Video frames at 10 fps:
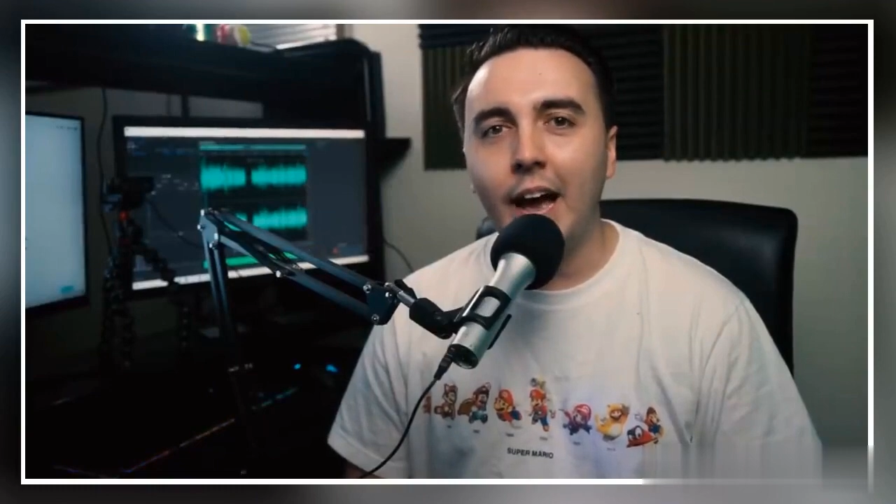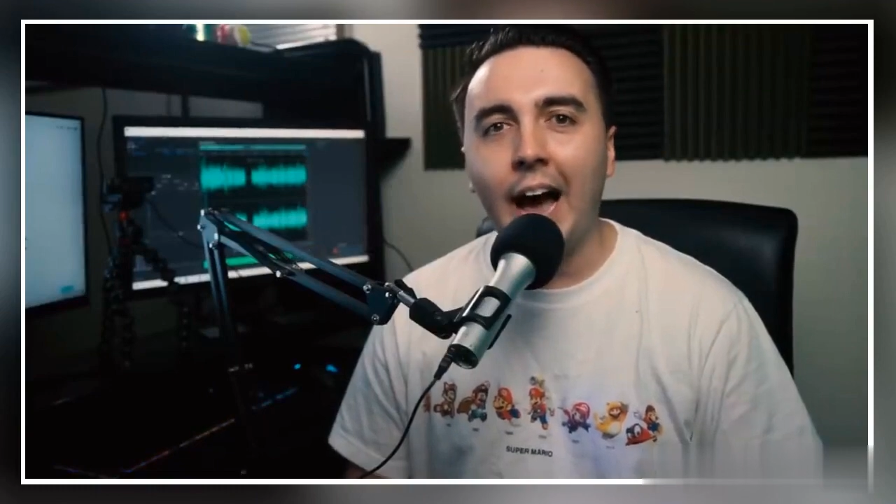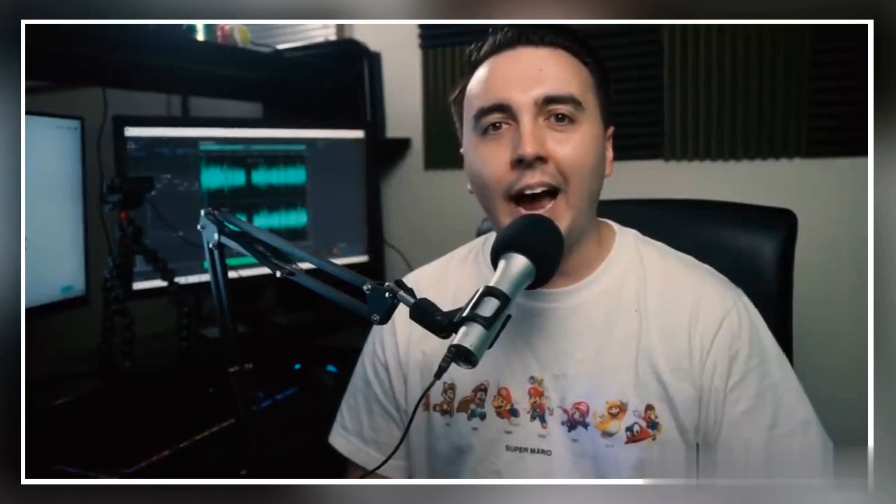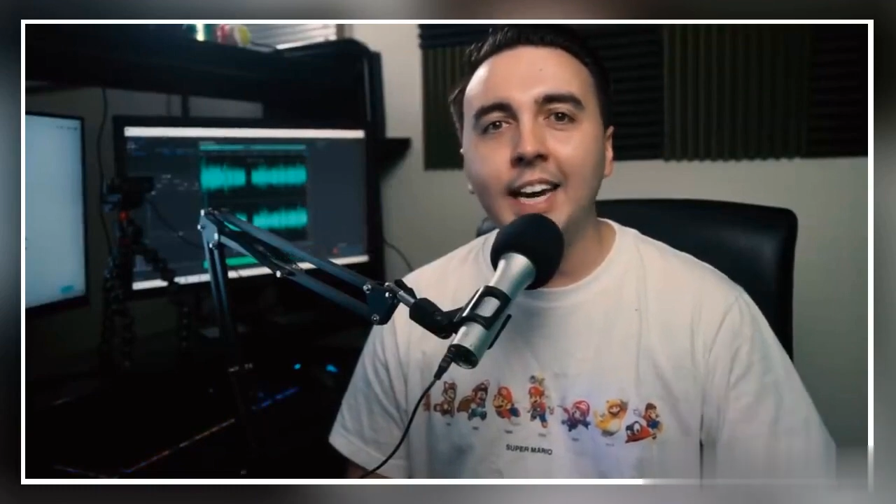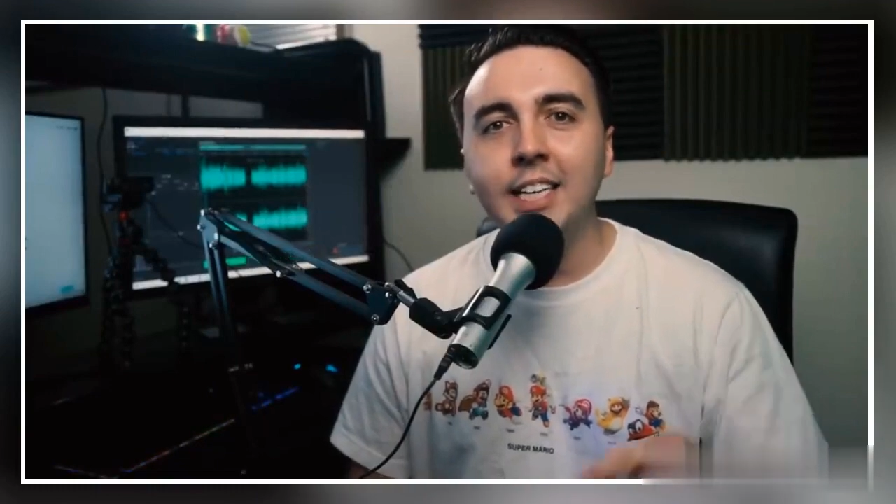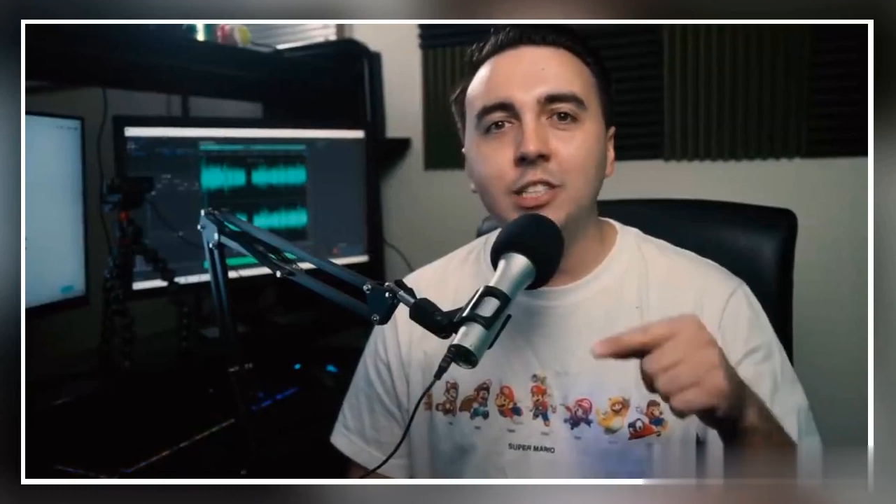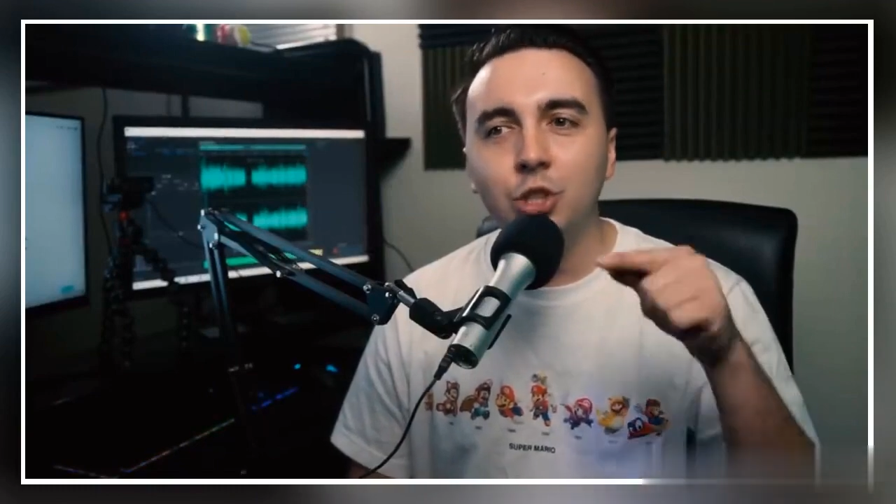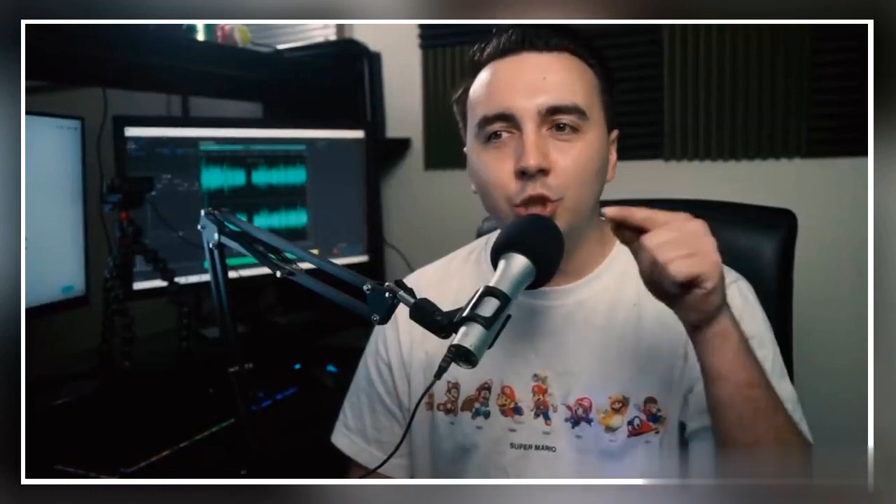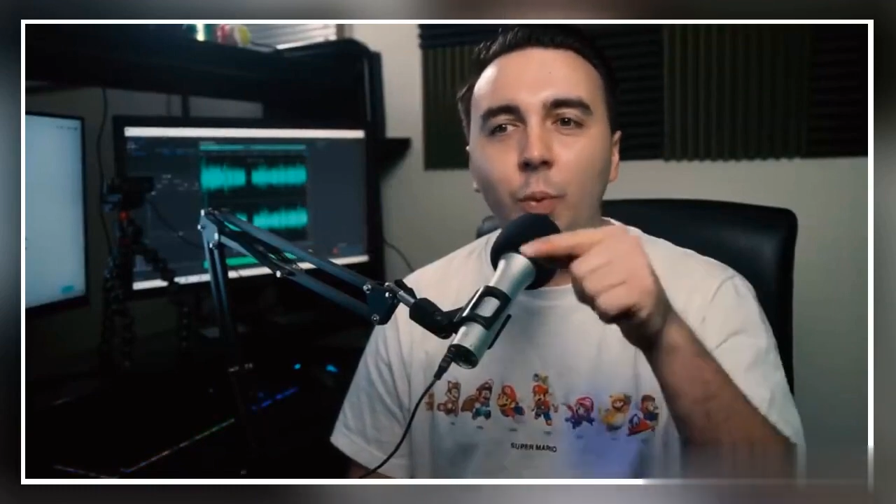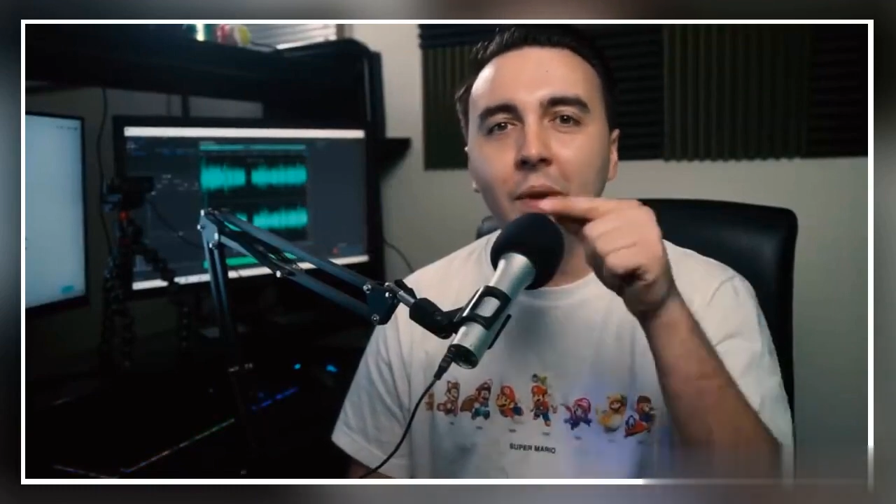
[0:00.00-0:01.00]
I need to
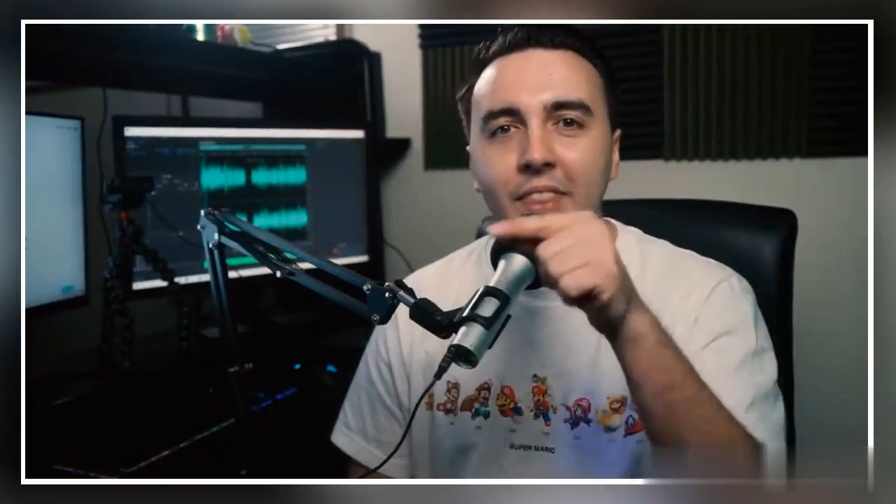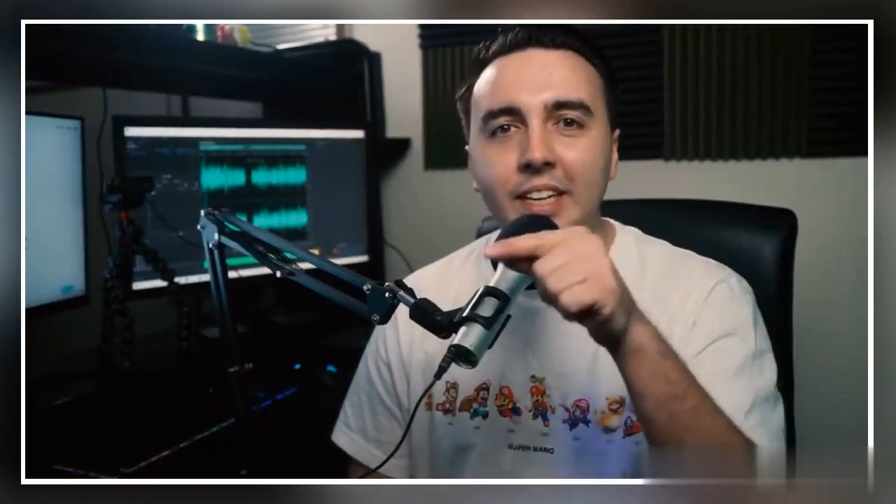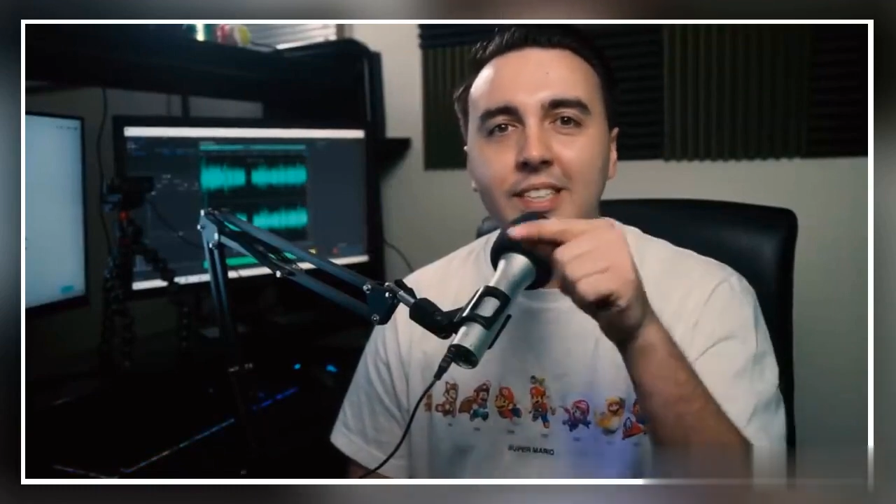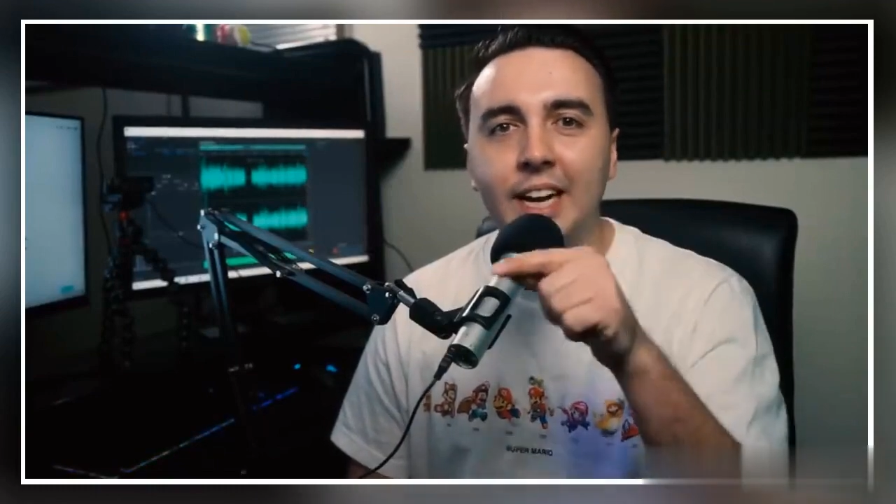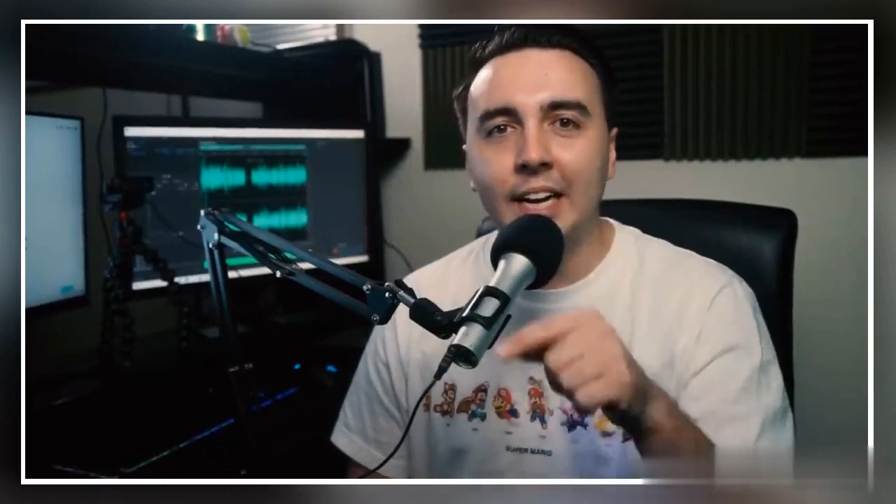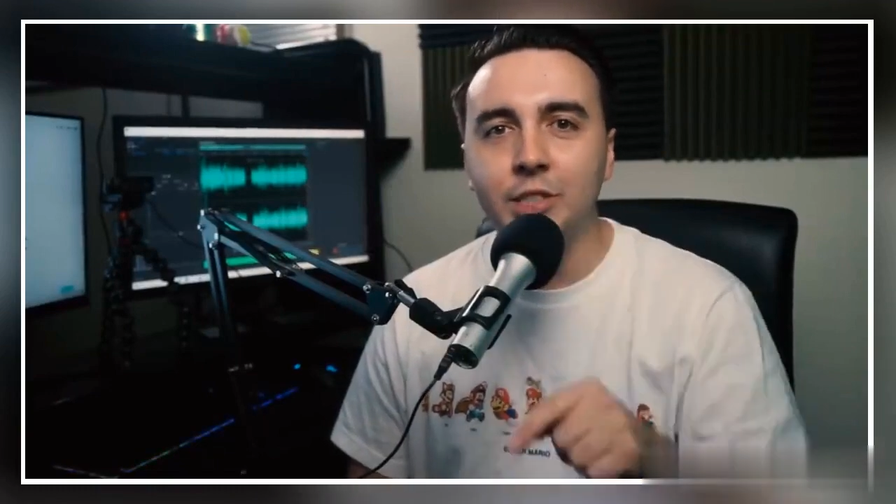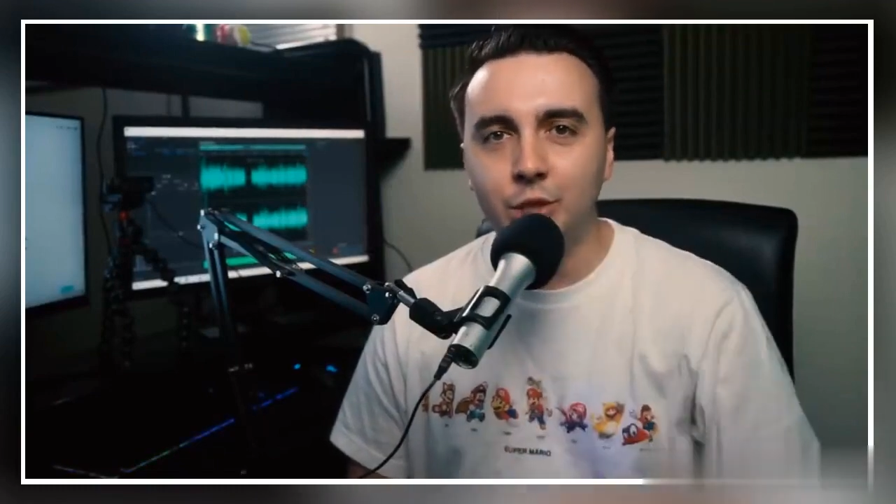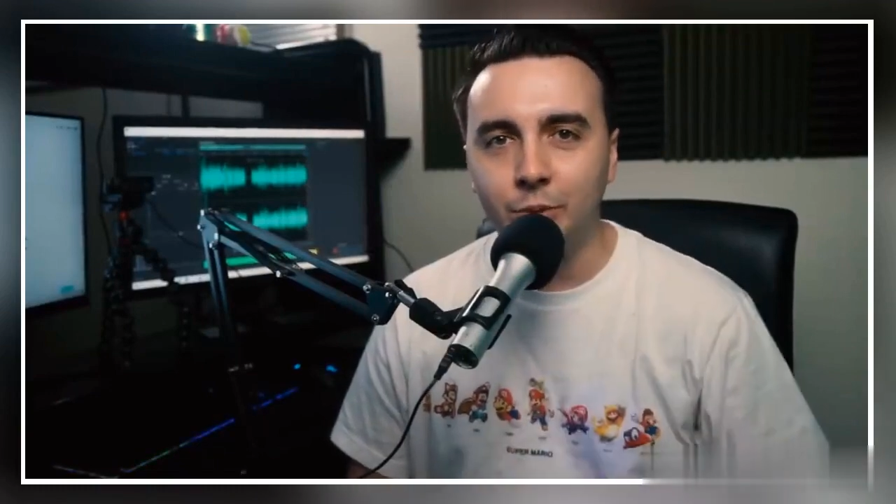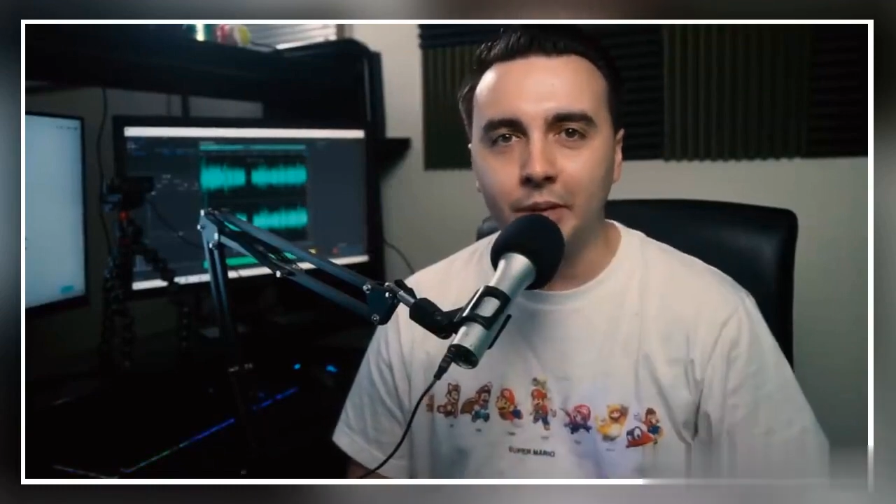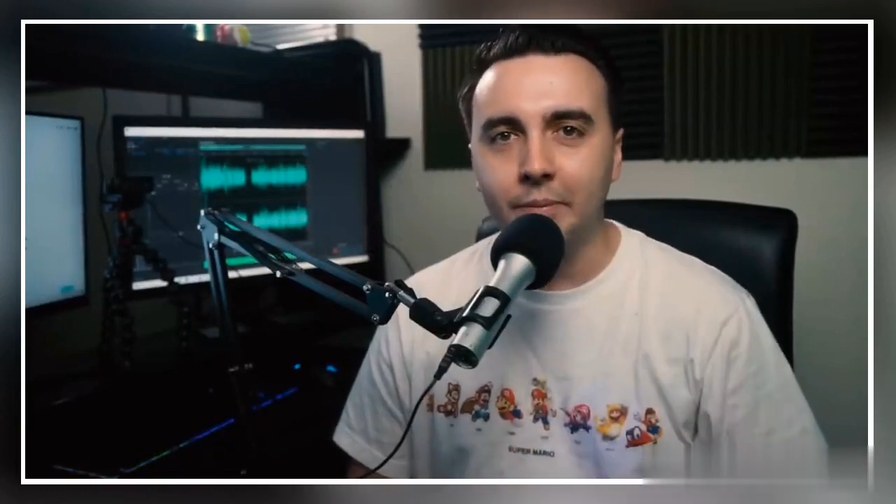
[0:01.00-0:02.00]
do what this guy is
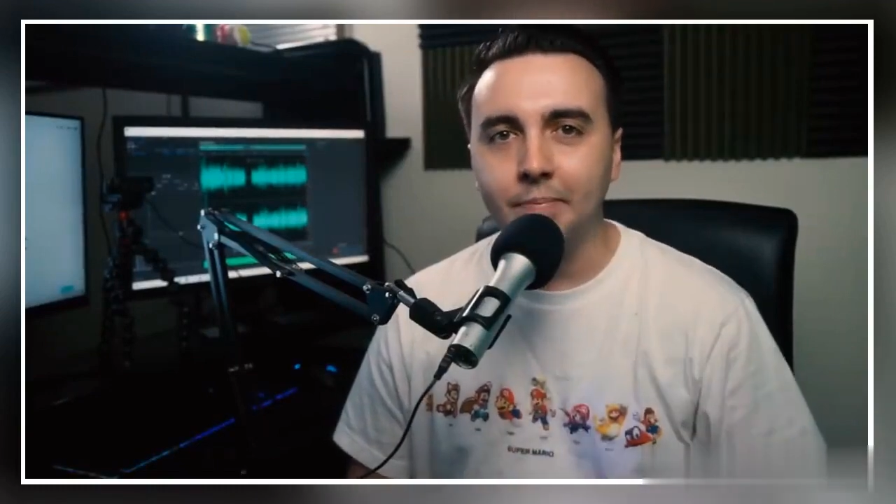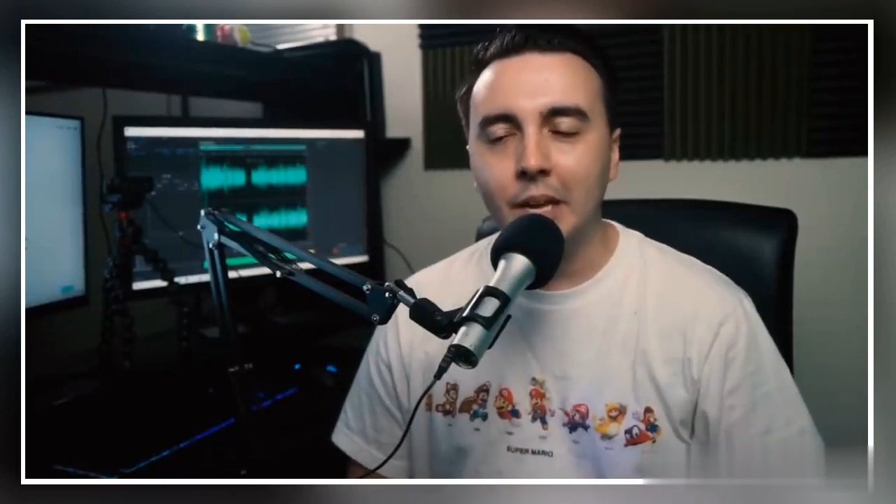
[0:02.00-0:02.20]
doing.